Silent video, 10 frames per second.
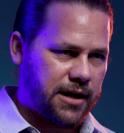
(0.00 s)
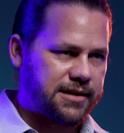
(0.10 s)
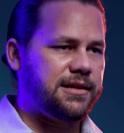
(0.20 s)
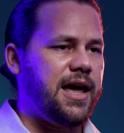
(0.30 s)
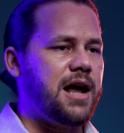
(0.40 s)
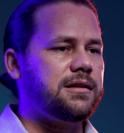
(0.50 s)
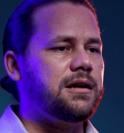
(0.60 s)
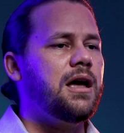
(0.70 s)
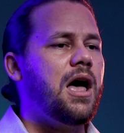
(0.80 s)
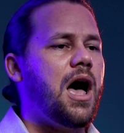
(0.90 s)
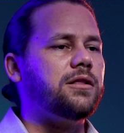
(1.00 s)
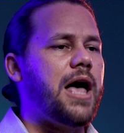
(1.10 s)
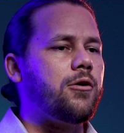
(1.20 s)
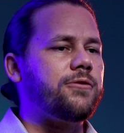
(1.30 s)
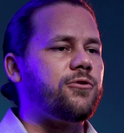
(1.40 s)
like in Canada,
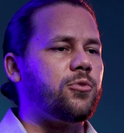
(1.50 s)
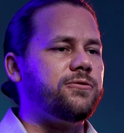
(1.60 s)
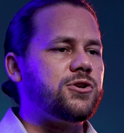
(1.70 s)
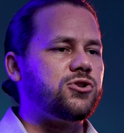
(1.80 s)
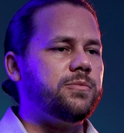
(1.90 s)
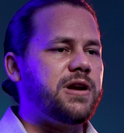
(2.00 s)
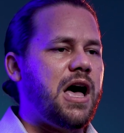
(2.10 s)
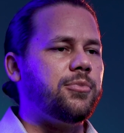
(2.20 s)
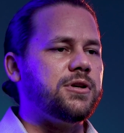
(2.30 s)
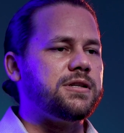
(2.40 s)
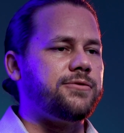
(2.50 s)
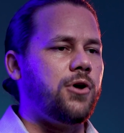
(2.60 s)
allowing for provincial monopolies